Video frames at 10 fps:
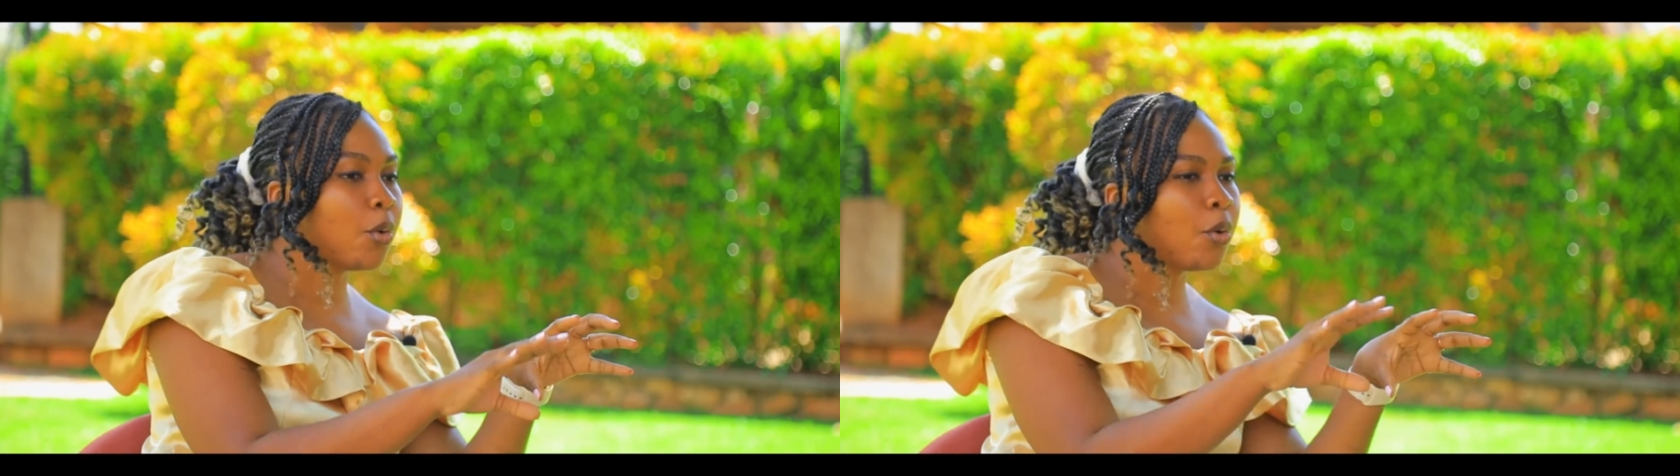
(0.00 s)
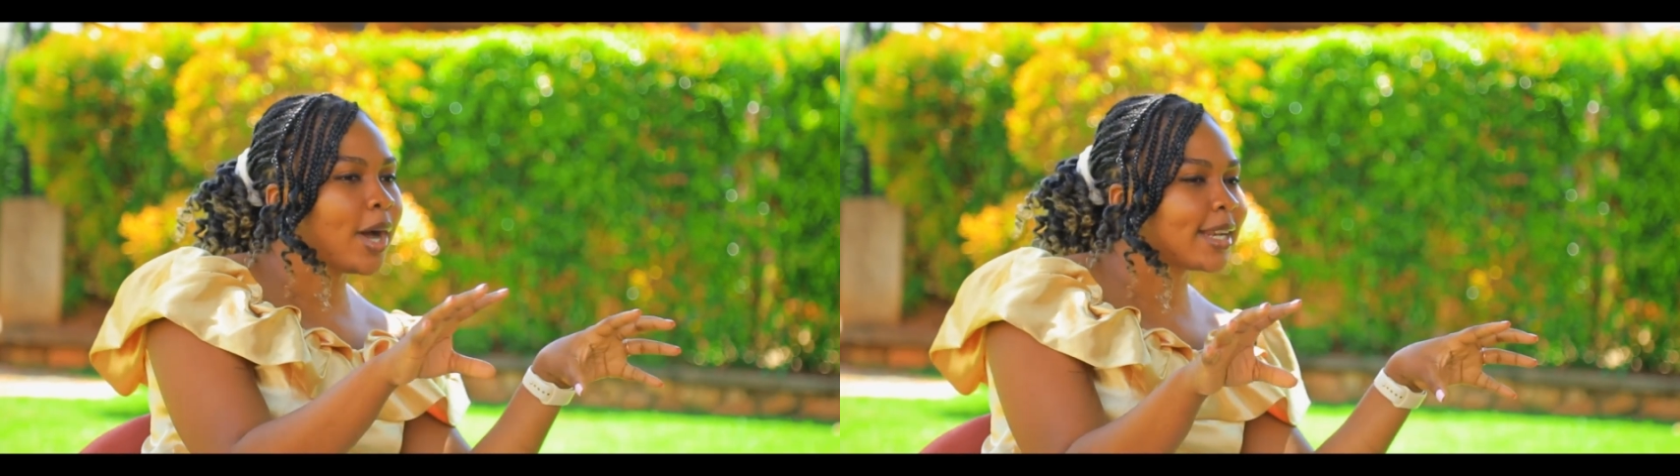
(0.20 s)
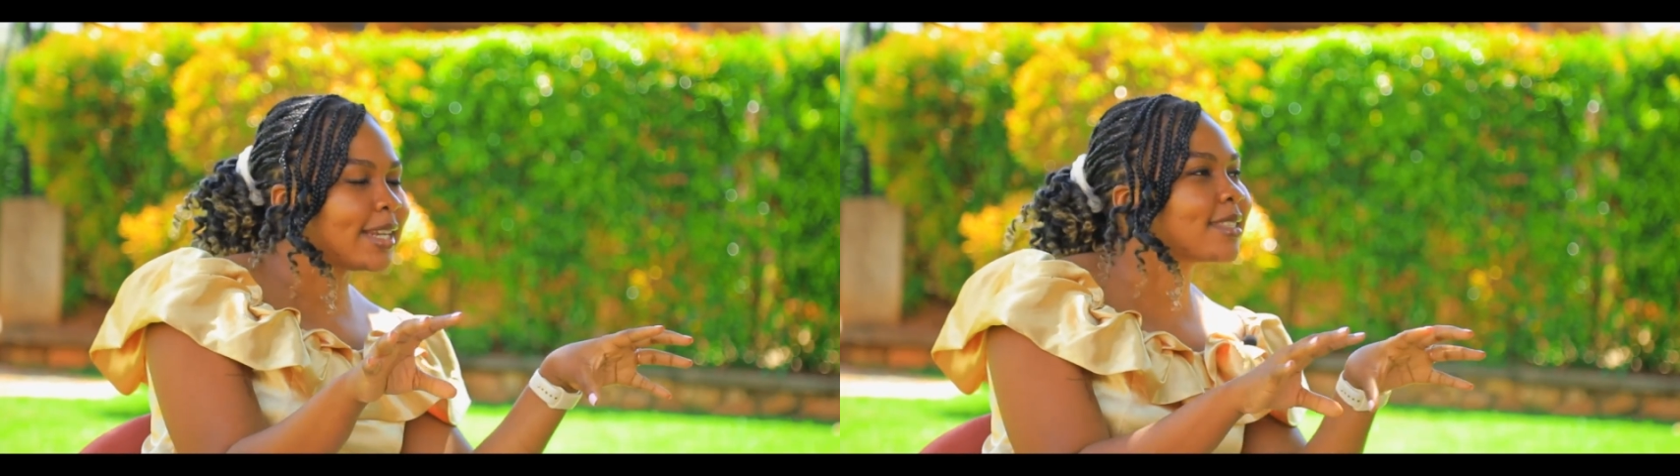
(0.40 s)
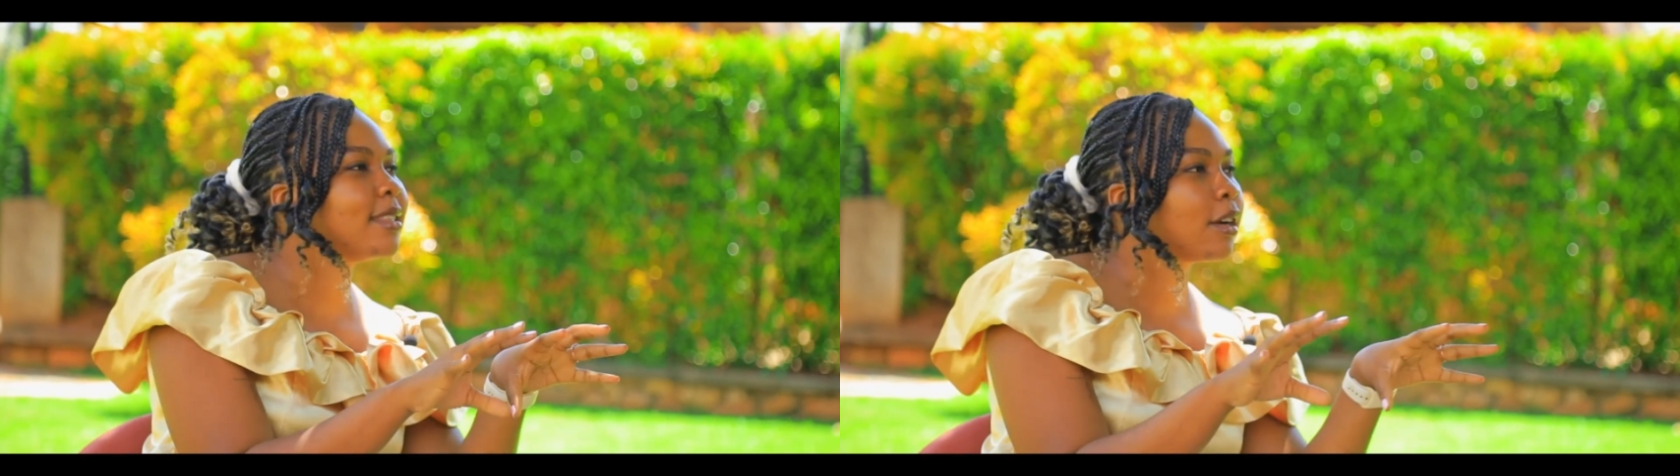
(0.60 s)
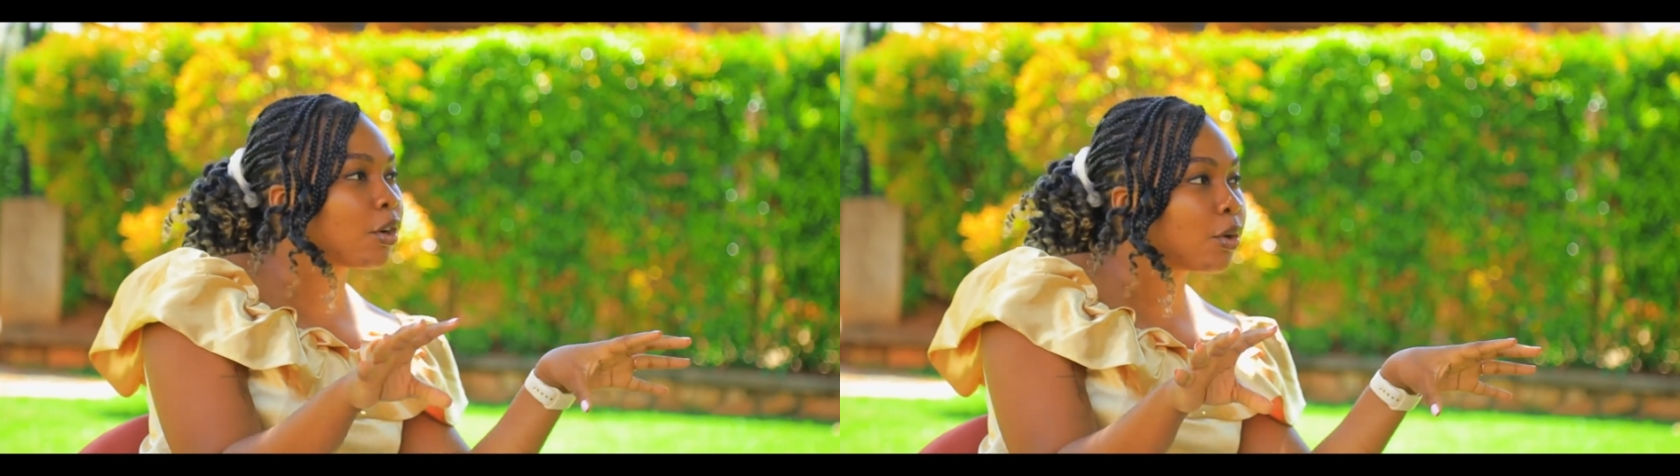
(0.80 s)
or at least
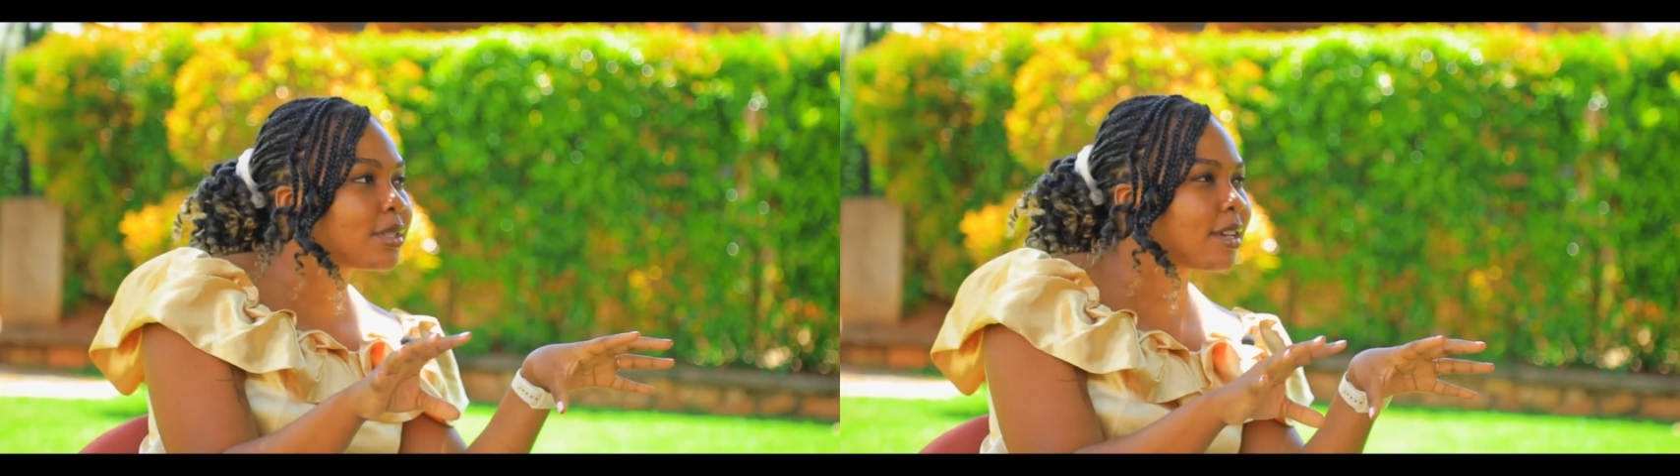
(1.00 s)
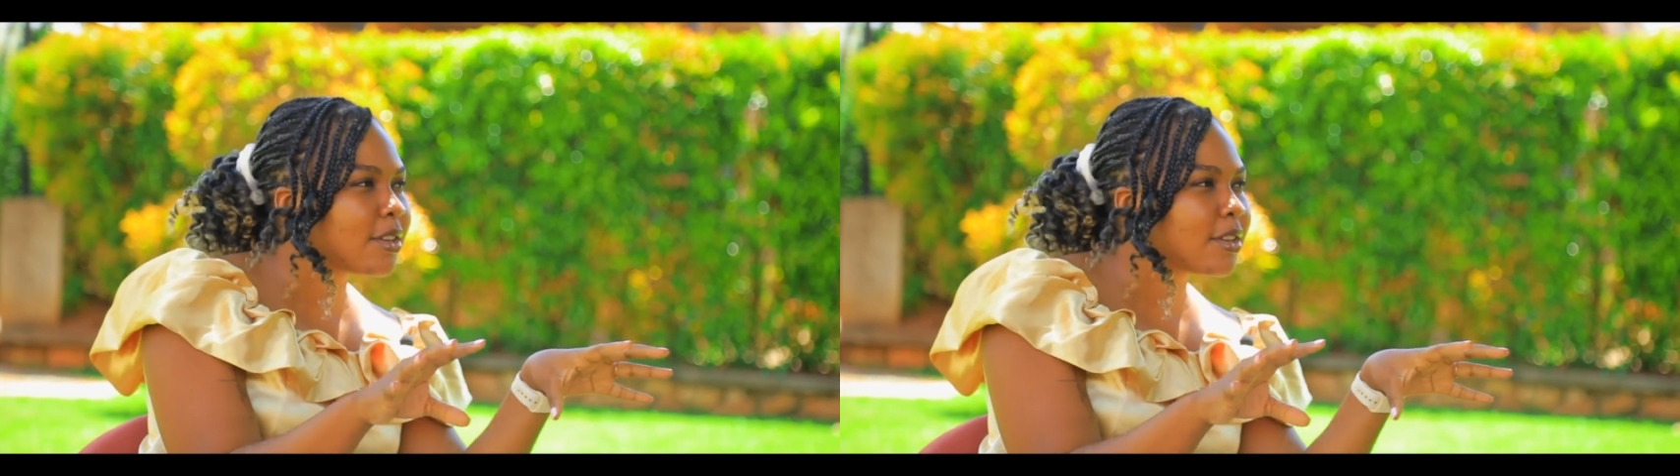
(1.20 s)
the closer